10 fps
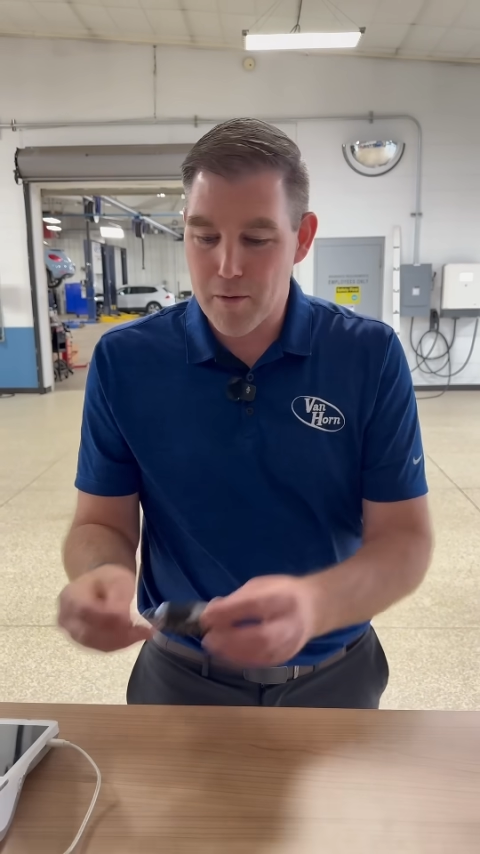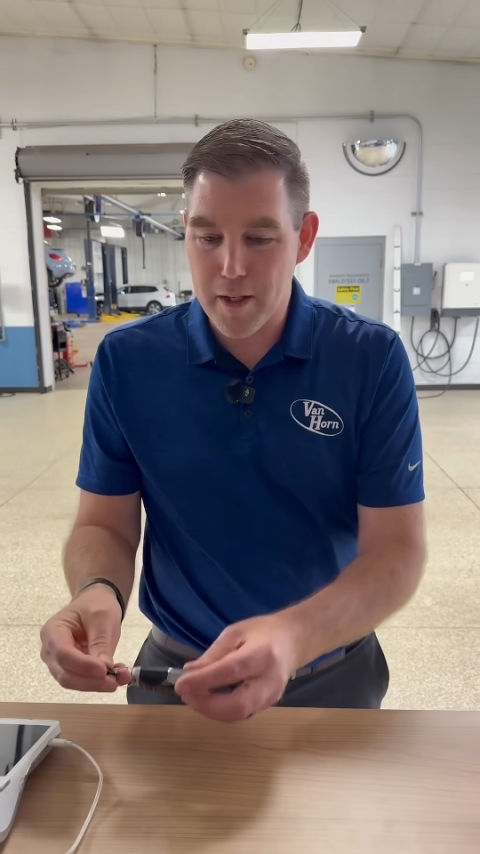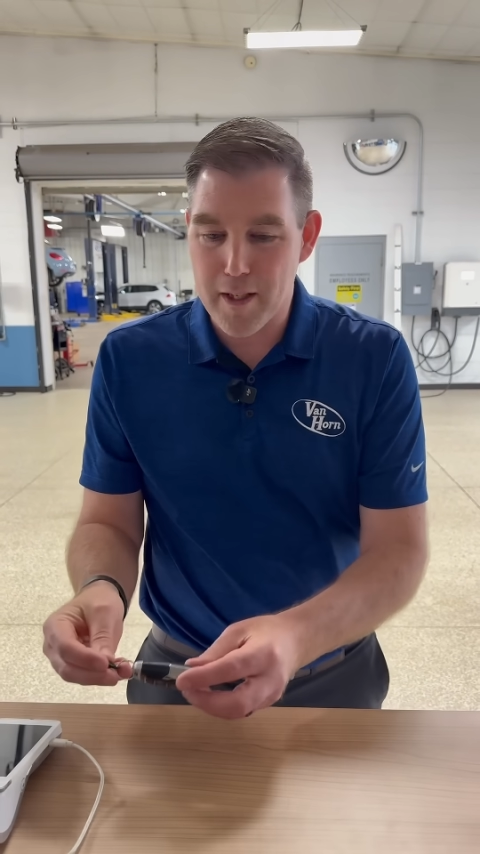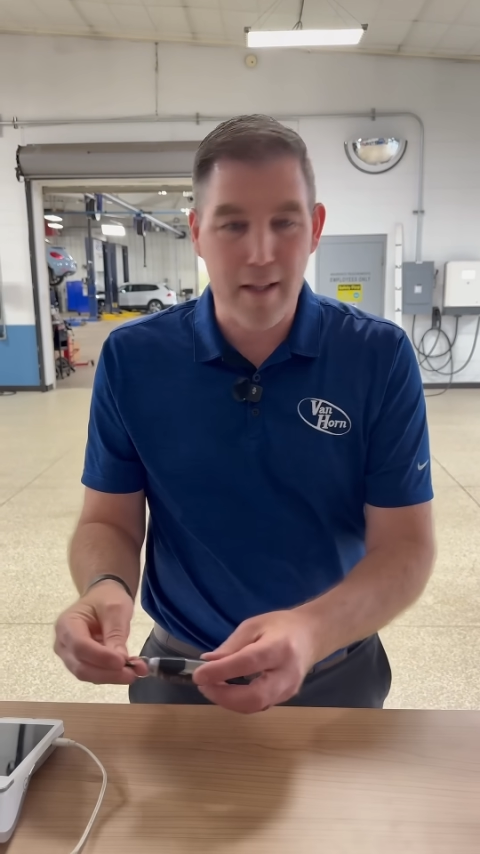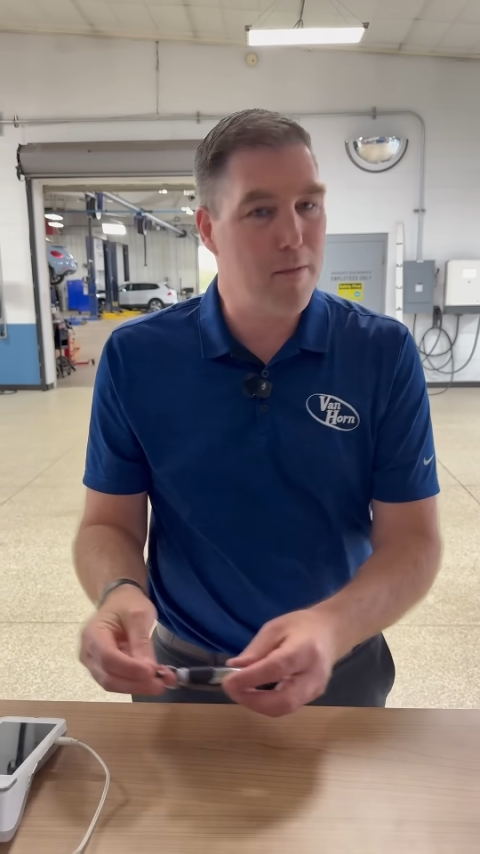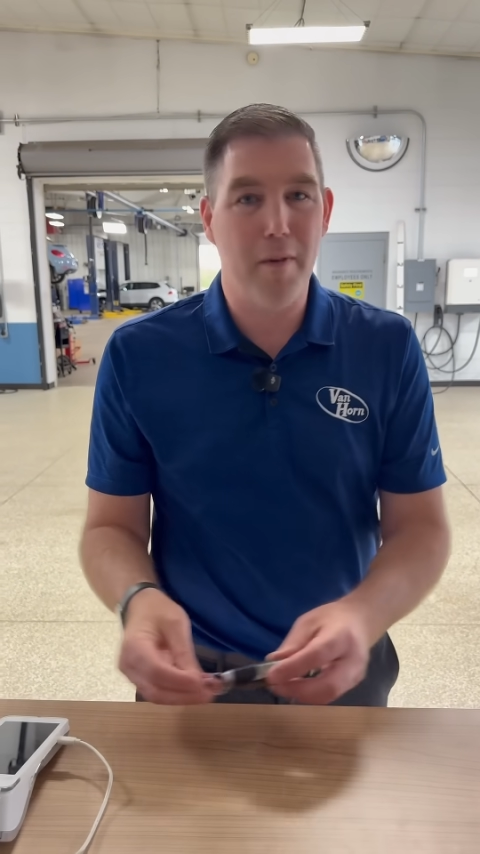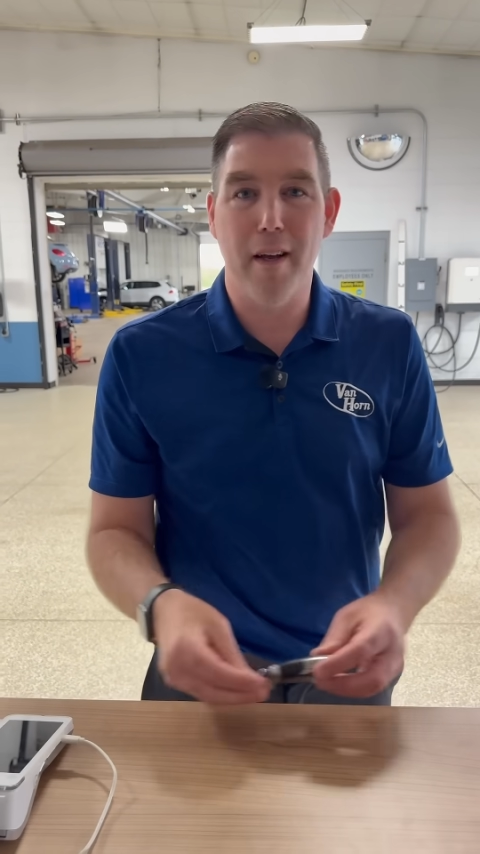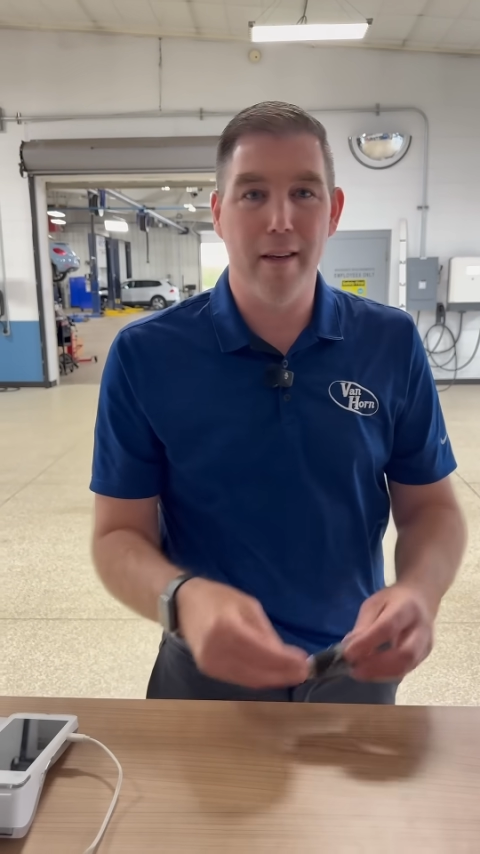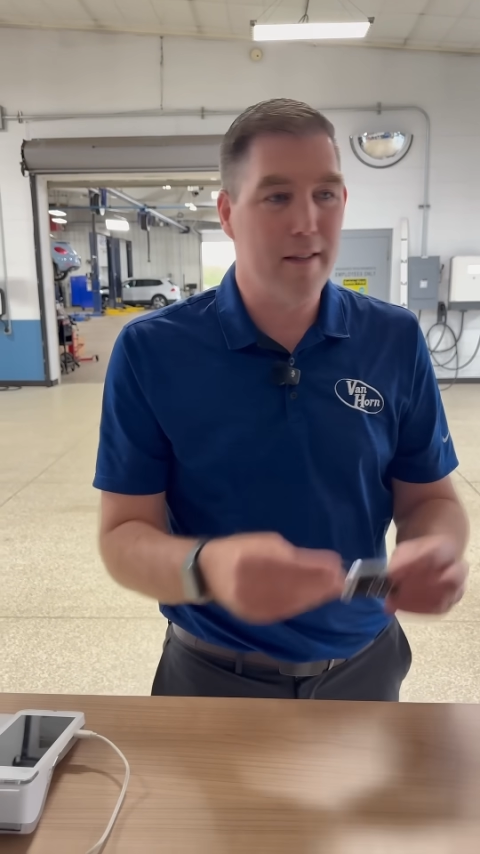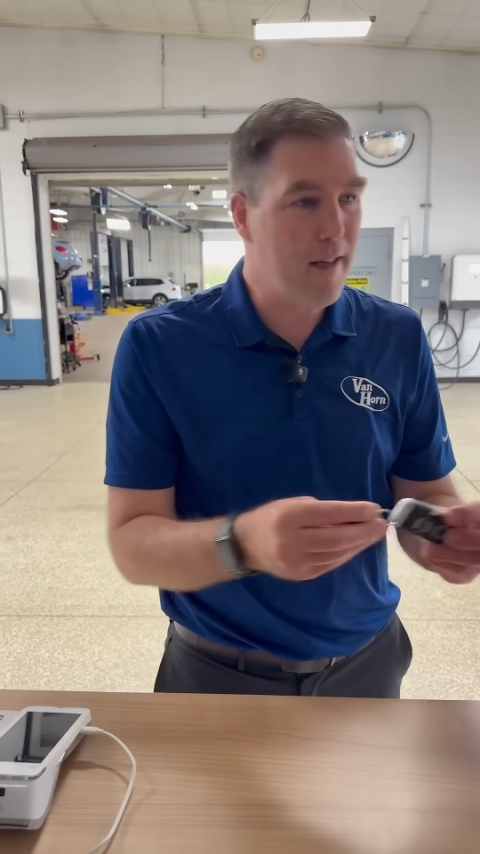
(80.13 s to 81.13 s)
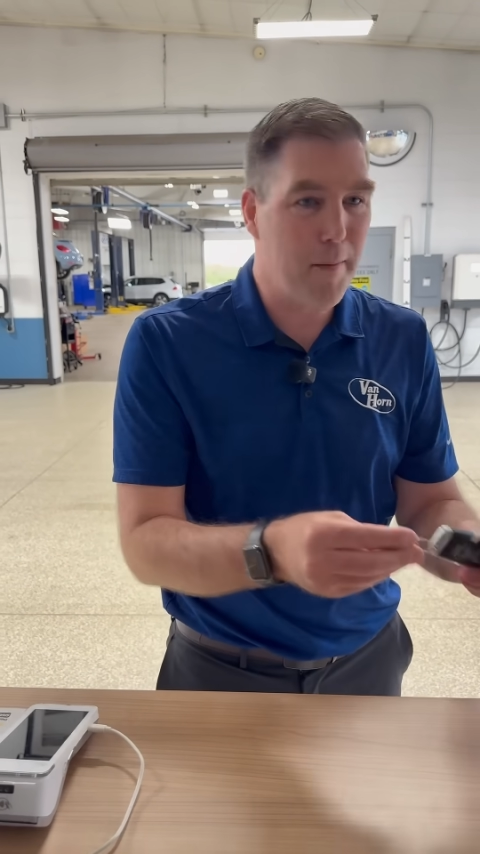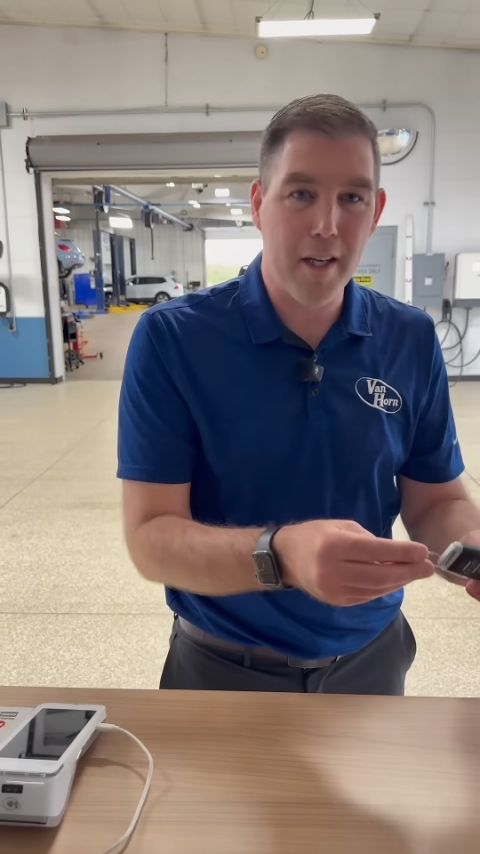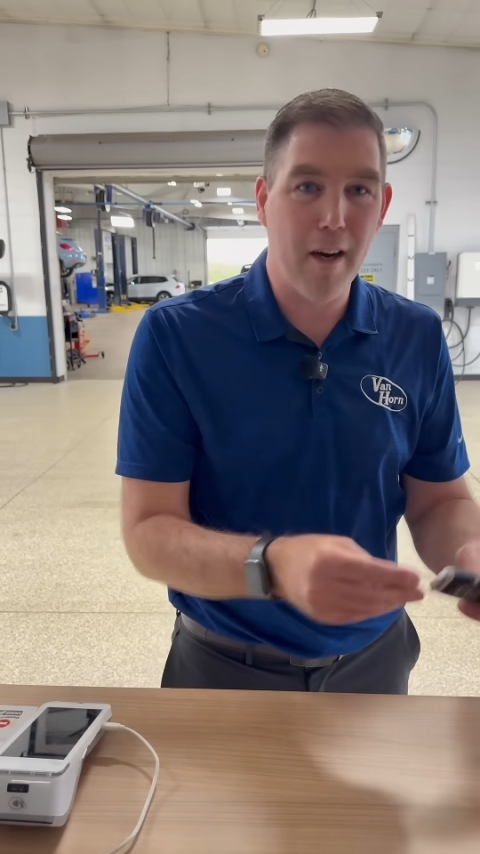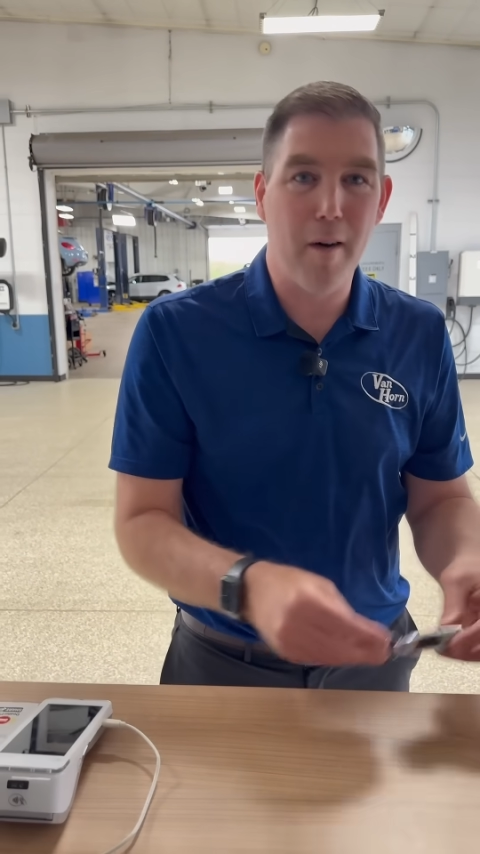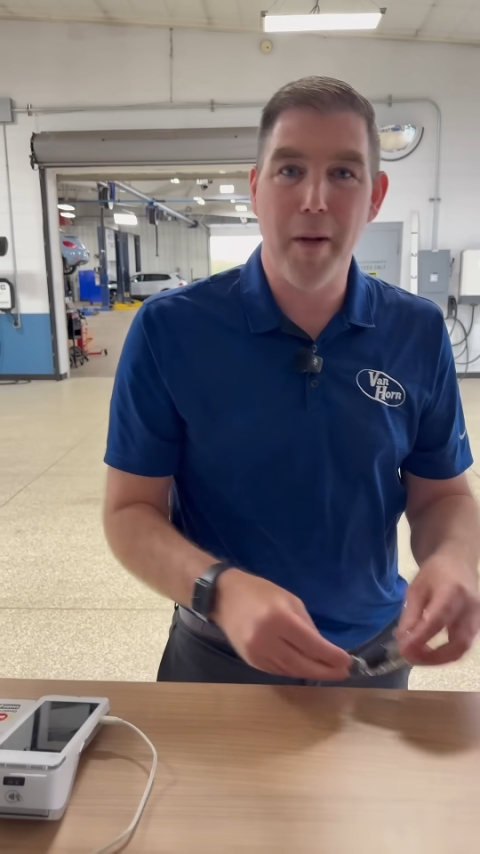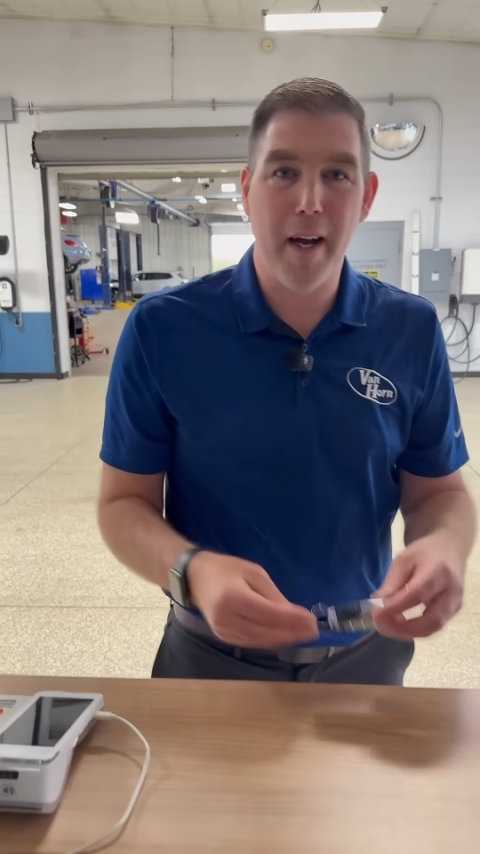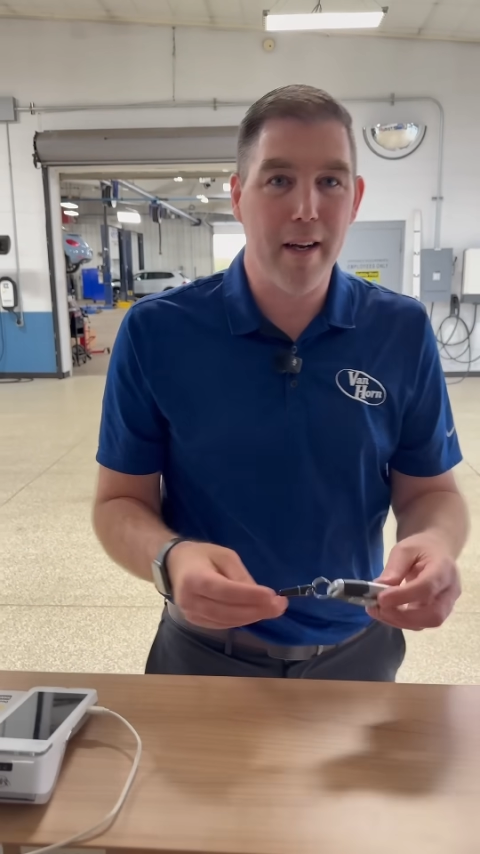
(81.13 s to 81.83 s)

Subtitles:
reset some things, give me the car back.